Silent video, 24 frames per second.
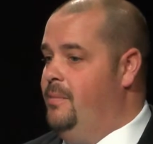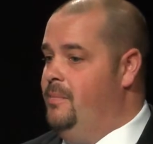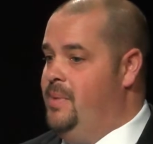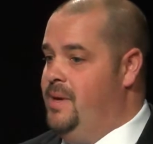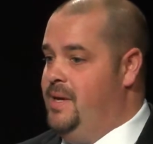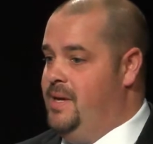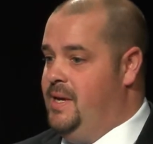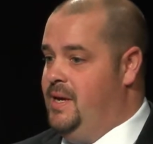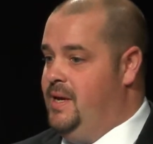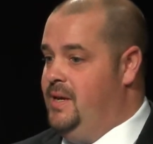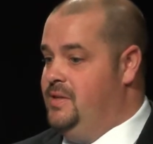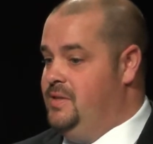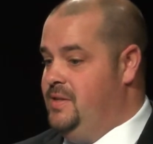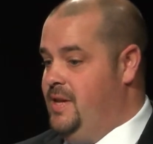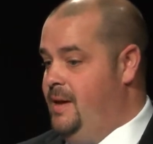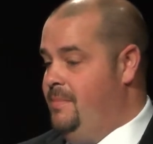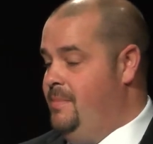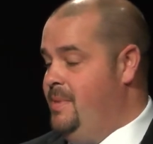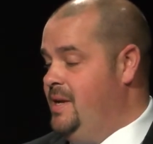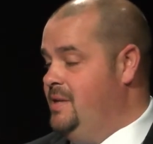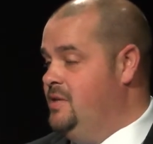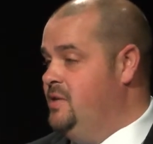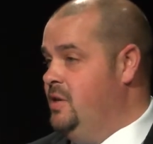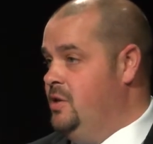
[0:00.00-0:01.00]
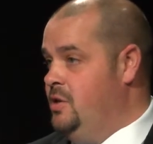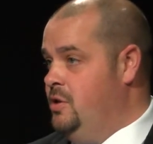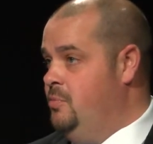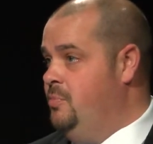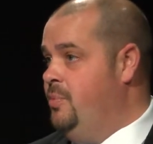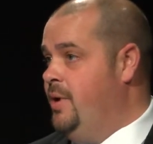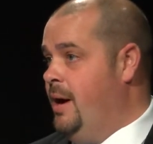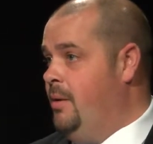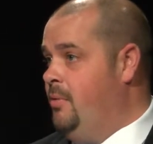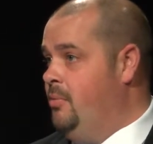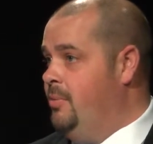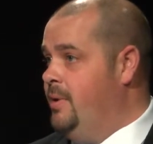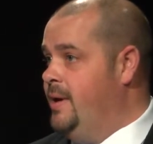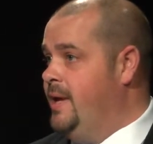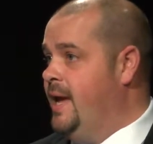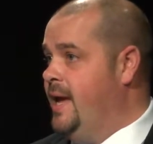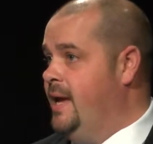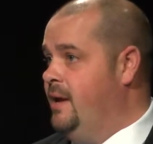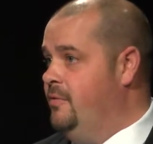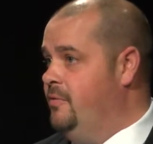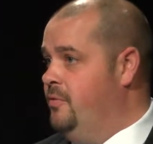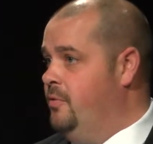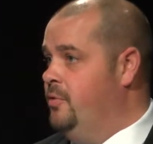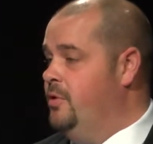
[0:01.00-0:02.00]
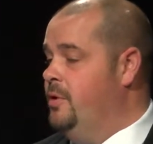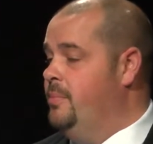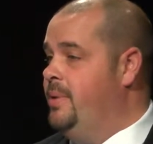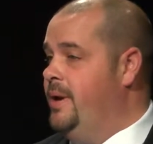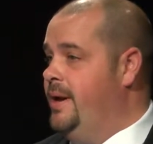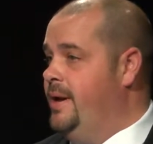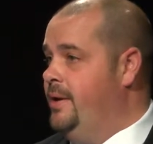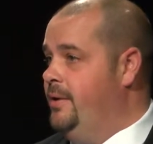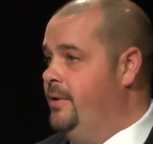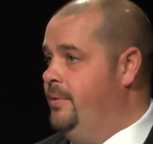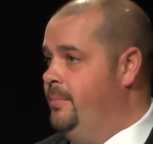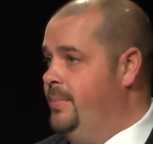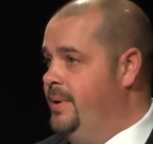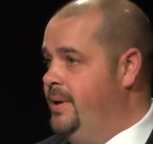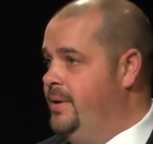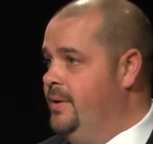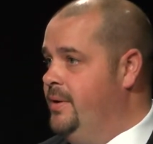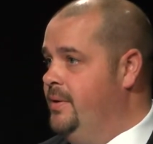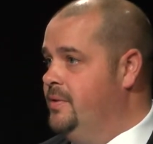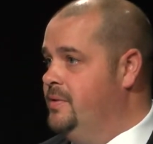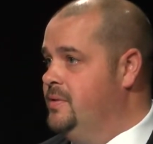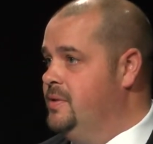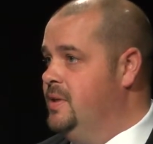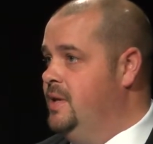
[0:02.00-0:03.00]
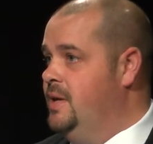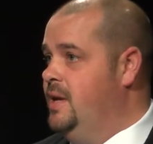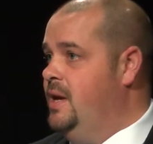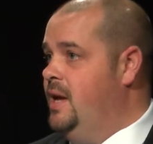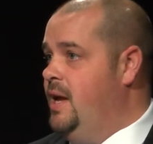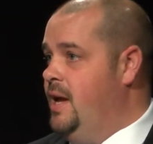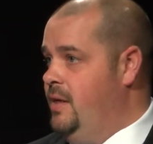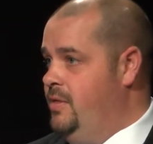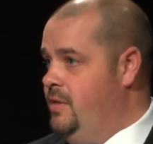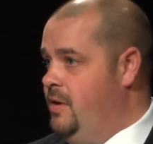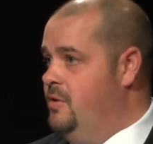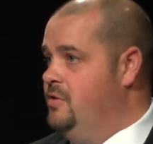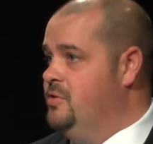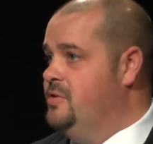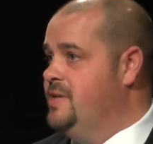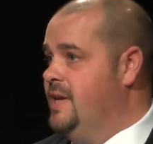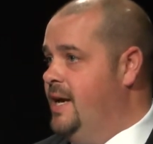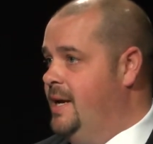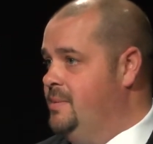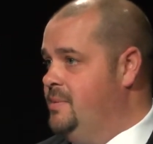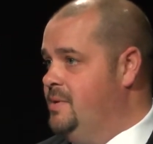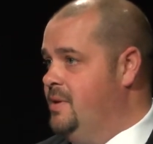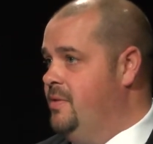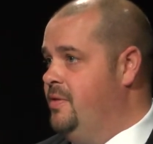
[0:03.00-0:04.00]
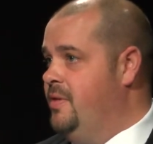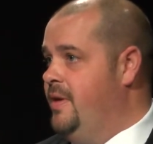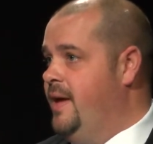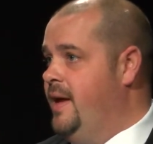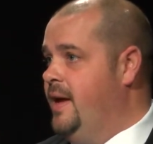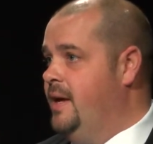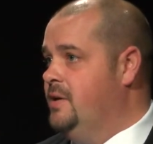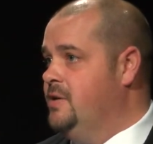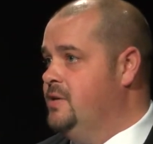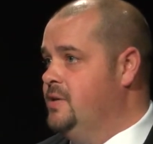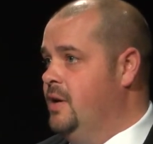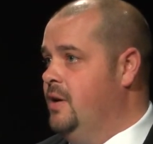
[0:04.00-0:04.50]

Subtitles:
Because that means that you probably can't afford to pay your bills and those types of things.